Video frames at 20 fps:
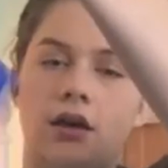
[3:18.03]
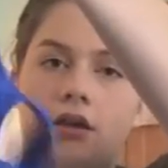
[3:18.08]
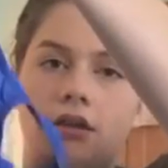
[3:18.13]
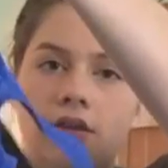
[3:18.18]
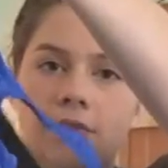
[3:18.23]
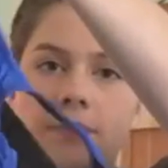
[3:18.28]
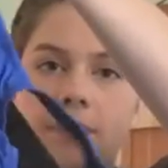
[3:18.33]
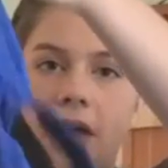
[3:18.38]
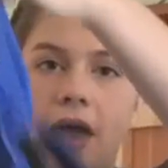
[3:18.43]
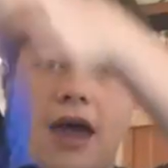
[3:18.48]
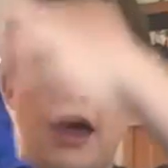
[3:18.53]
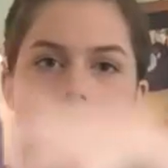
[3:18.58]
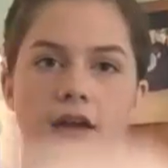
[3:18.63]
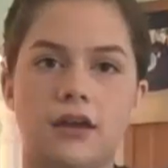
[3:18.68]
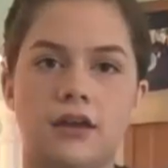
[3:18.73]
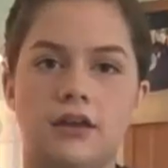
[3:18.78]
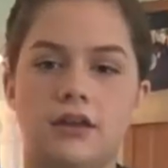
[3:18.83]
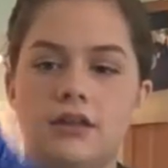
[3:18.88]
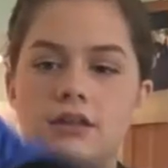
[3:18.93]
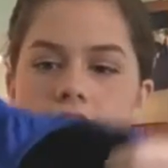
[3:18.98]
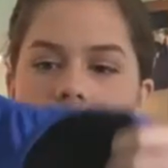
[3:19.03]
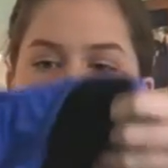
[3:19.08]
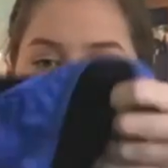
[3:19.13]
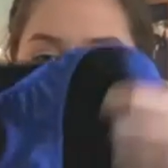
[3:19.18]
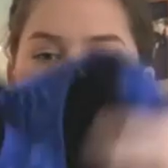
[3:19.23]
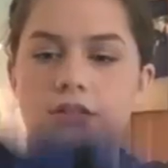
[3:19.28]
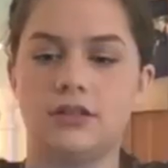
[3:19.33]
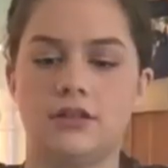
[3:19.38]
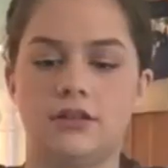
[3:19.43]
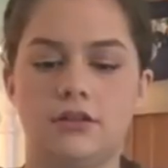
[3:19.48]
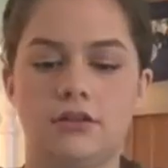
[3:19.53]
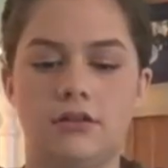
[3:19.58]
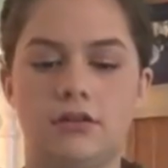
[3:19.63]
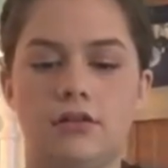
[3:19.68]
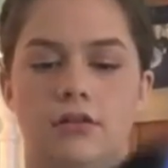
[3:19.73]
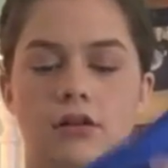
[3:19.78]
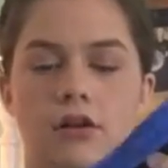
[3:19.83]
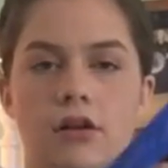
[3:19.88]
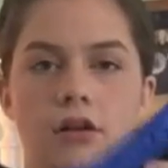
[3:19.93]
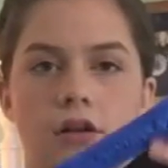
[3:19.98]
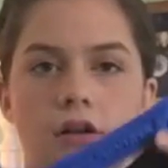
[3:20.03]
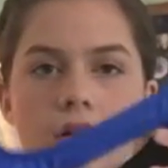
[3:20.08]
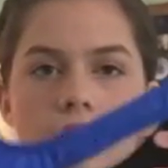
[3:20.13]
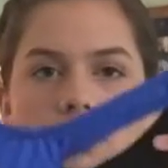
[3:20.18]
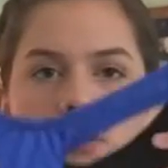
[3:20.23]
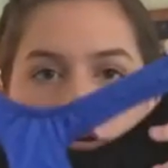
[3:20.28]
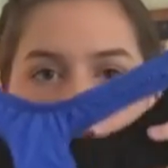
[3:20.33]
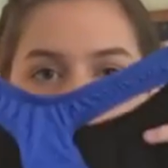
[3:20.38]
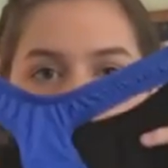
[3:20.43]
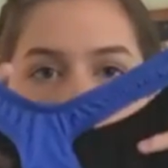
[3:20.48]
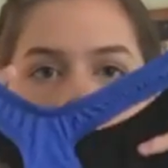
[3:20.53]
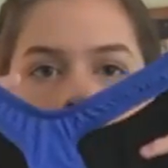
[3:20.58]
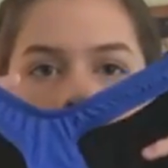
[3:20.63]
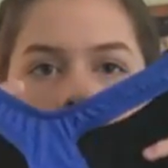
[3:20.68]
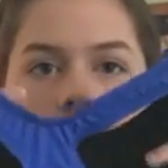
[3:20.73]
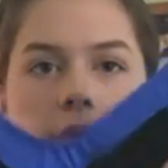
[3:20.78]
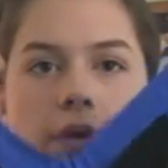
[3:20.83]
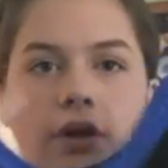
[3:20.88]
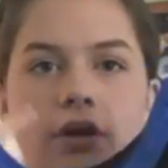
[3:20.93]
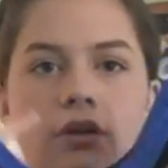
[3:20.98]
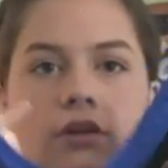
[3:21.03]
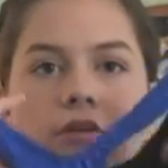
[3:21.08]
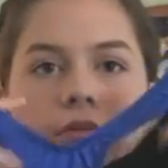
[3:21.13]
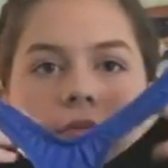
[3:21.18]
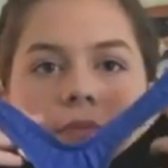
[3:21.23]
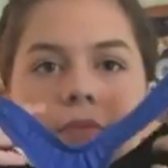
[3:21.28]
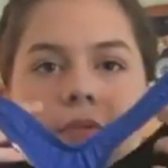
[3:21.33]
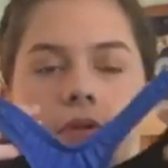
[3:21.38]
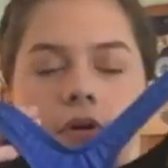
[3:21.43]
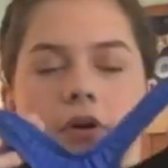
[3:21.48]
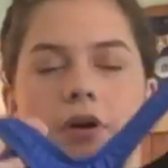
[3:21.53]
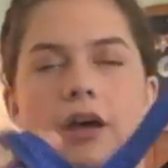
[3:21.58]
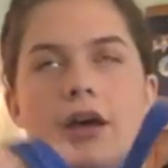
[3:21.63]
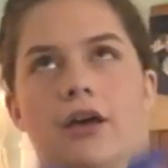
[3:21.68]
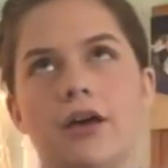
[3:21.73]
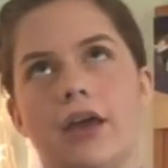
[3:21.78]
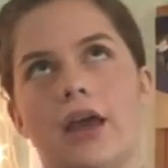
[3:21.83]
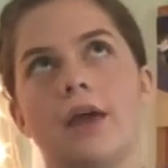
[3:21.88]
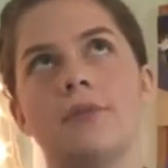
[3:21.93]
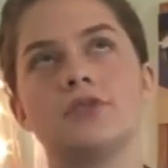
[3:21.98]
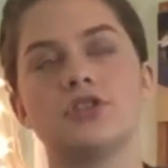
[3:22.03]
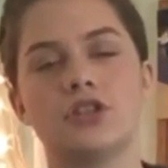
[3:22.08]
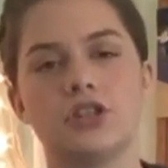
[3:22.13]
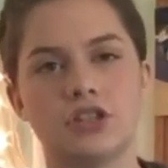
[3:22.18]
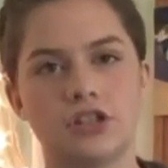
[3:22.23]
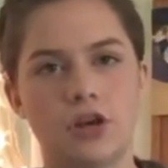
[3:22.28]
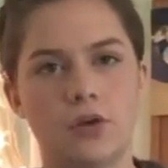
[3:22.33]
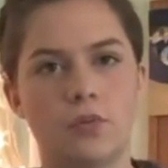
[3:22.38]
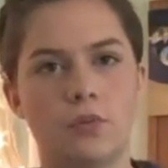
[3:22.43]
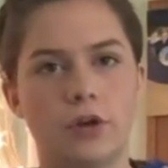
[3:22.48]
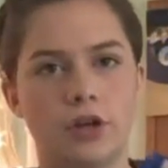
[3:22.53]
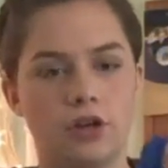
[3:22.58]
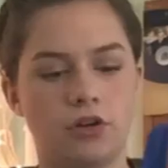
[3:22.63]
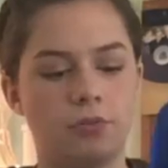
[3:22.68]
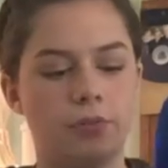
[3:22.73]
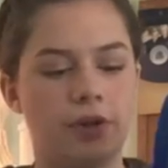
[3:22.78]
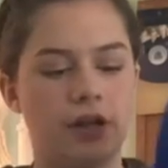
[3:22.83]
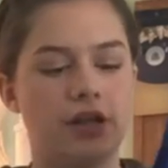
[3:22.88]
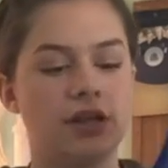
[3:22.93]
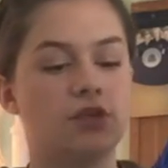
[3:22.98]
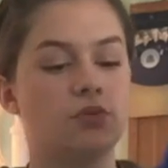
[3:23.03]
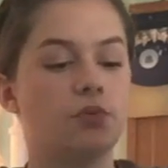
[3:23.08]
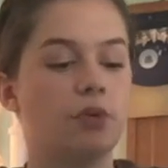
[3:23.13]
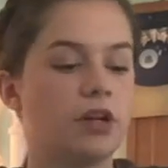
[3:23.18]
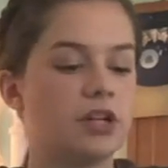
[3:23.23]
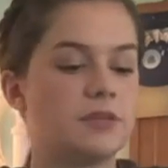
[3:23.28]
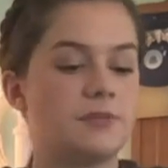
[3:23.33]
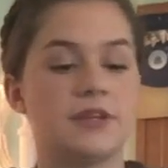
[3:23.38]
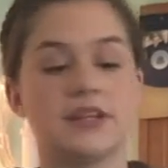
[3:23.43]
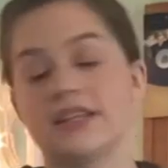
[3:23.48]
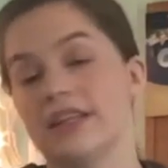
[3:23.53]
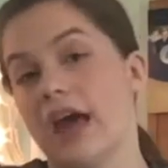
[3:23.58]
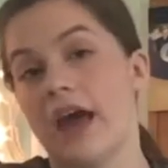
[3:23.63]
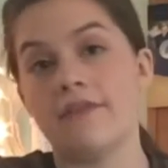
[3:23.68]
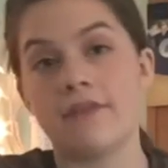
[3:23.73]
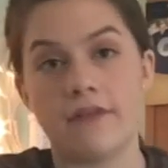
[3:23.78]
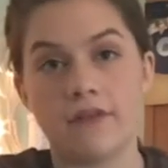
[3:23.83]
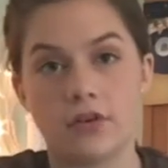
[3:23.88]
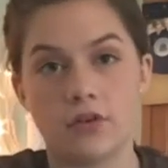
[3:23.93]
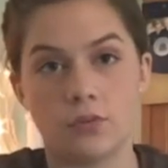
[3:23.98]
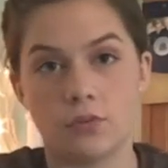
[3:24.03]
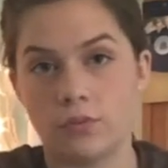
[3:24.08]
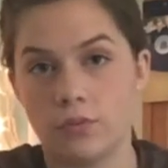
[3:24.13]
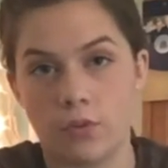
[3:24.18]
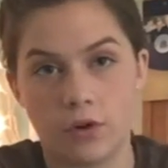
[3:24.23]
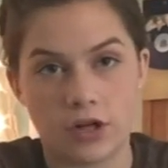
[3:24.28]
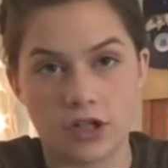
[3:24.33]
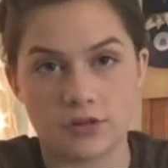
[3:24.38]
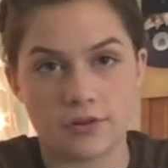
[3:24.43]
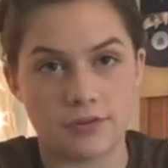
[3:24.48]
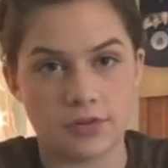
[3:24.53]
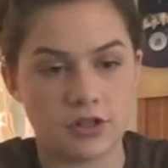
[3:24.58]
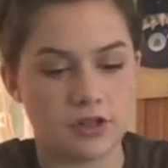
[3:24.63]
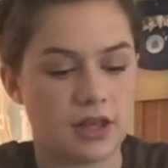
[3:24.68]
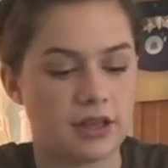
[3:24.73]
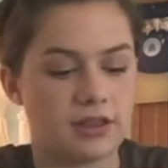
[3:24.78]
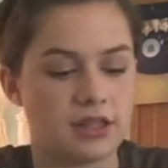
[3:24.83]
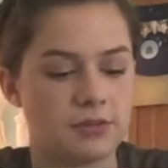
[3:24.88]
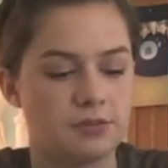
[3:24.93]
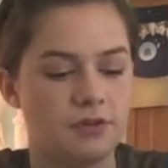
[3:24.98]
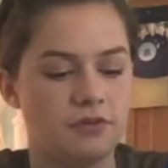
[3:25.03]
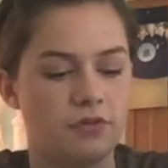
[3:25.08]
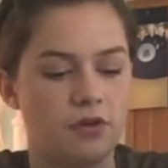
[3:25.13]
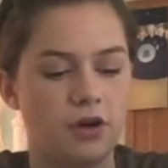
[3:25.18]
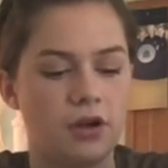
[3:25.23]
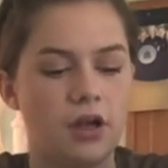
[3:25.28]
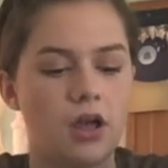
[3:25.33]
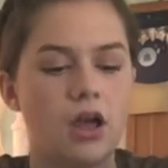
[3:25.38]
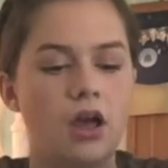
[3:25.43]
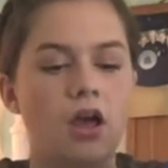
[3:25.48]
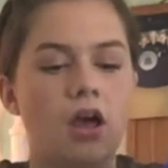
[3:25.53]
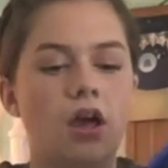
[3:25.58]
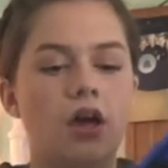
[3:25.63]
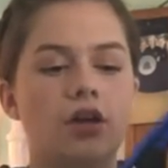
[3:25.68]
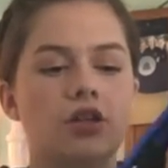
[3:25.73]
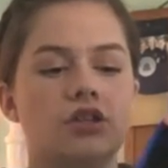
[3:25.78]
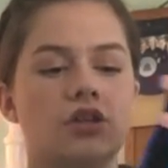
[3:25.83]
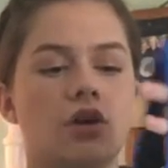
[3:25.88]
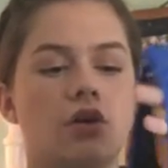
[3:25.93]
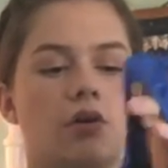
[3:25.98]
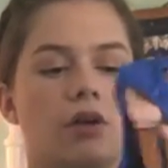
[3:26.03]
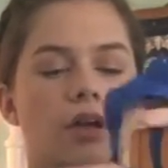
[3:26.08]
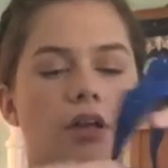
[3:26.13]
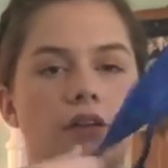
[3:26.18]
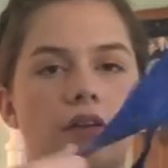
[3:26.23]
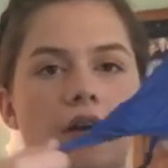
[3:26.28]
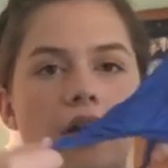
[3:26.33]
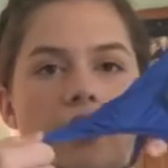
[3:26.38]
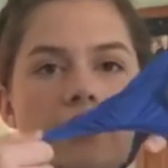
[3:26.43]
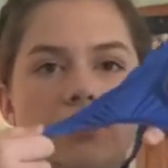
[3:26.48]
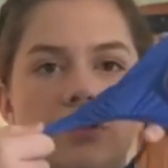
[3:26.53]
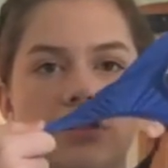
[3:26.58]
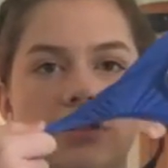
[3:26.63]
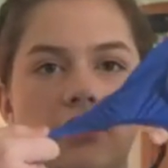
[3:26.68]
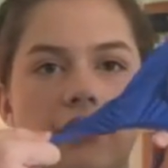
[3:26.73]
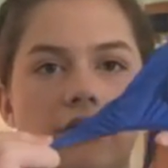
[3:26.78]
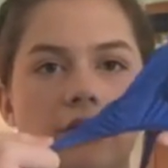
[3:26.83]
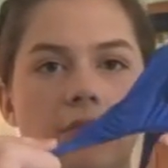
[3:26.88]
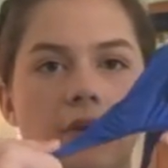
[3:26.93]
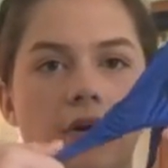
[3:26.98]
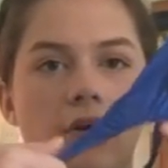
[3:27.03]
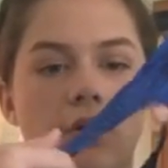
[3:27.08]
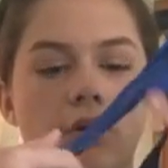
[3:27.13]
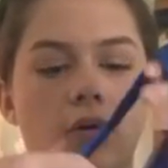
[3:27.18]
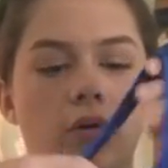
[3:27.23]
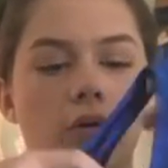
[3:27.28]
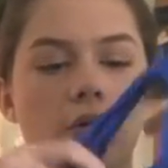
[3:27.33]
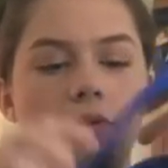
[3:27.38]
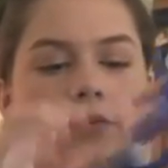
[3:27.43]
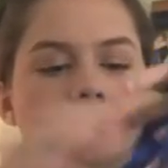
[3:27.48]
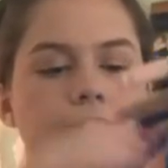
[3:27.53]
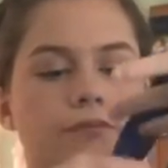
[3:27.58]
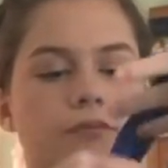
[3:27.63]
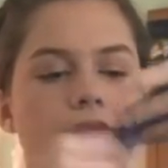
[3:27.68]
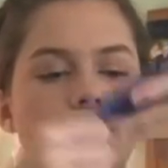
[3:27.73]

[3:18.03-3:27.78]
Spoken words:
the back is weird. Okay, I'm sure it's not weird, but it's weird to me because I've never worn a swimsuit like this before. So you obviously have the big hole.